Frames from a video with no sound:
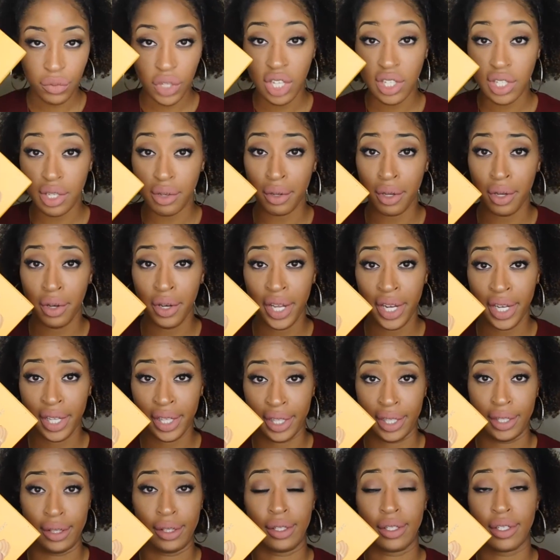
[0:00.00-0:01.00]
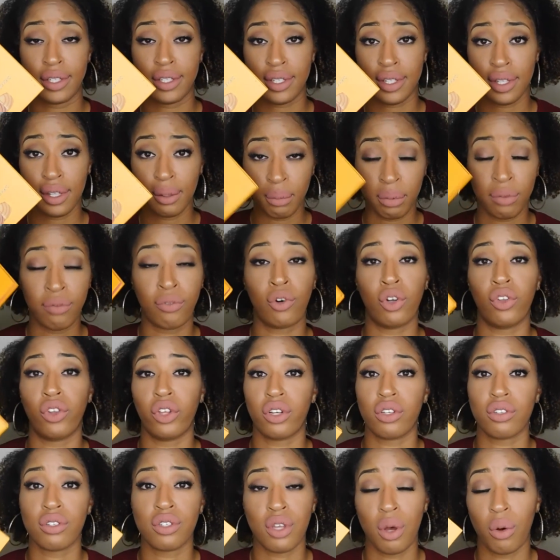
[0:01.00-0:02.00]
so go ahead and get this before
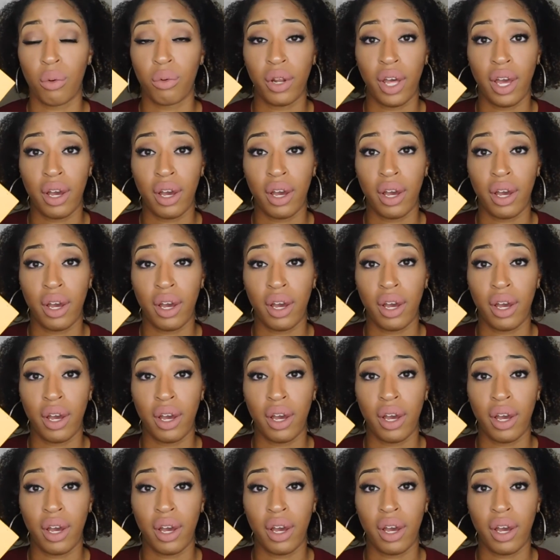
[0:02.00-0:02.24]
they're sold